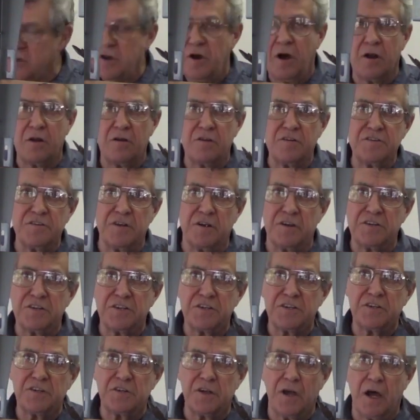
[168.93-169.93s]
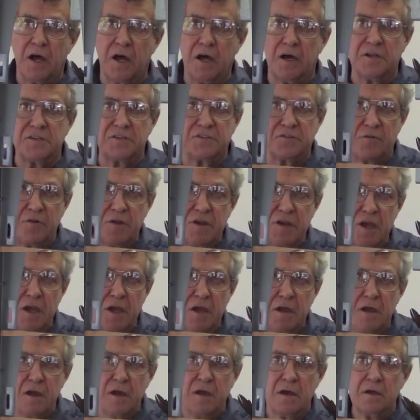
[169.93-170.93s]
colors are
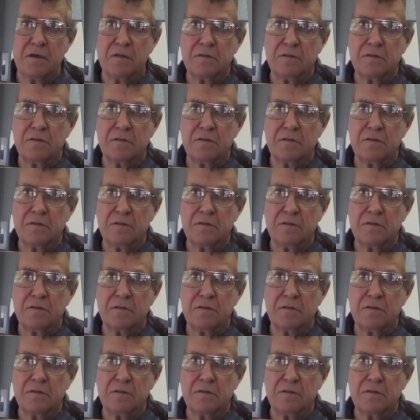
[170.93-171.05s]
streaking.